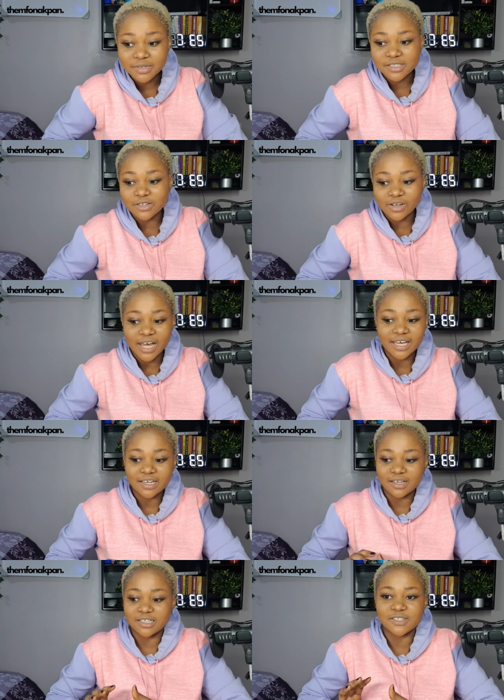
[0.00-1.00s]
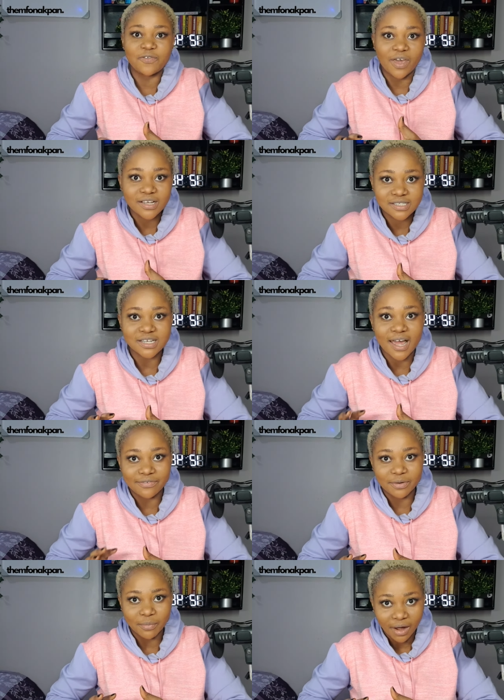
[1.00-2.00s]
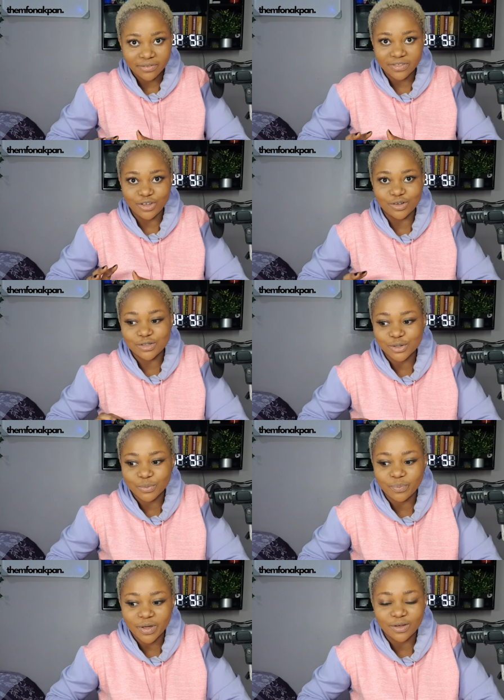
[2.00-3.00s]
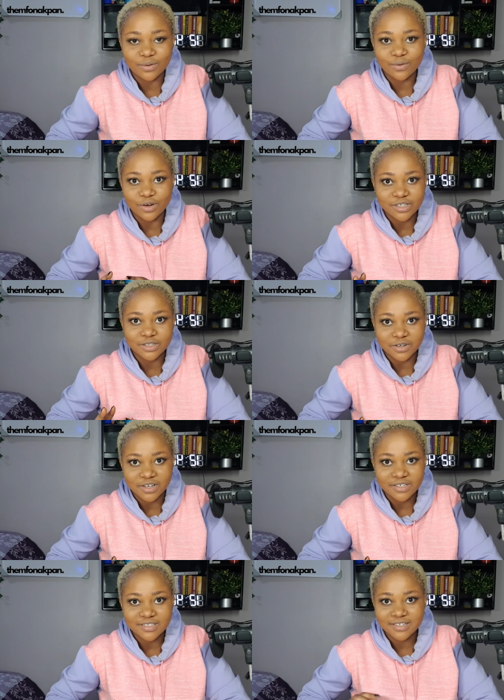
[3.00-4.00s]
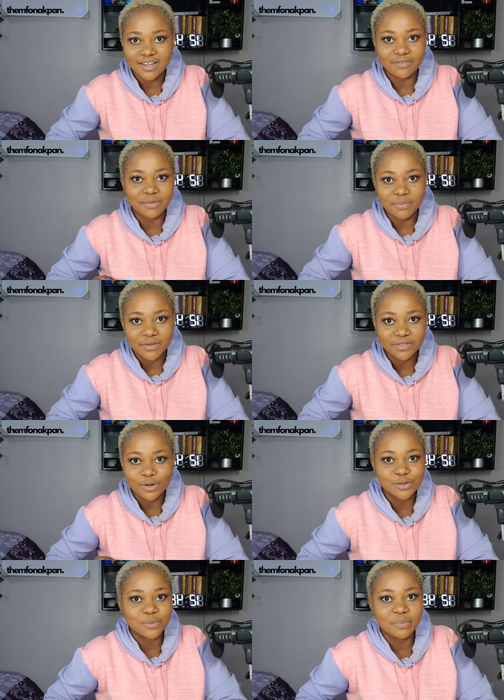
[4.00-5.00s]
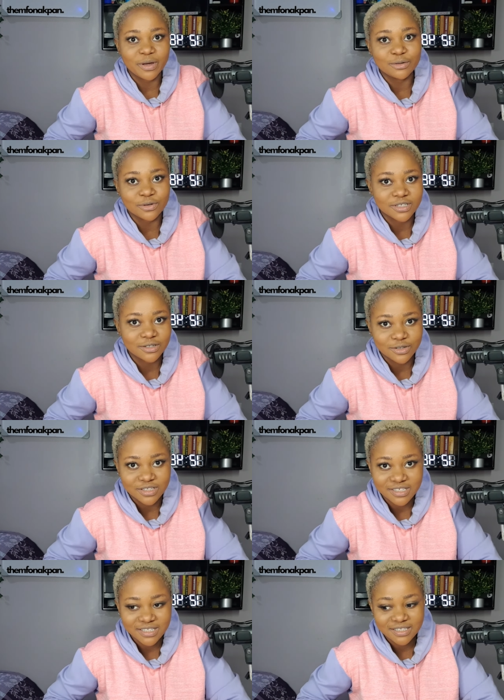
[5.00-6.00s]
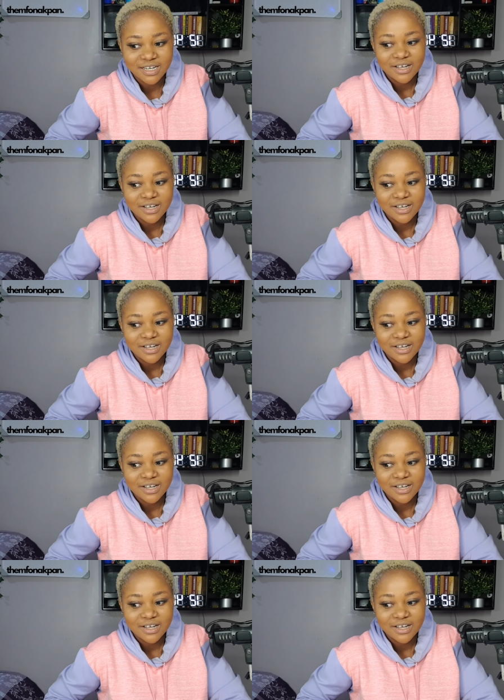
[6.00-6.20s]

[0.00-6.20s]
It's not like it's fixed every month. YouTube will pay you hundred dollars every month. YouTube will pay you two hundred dollars.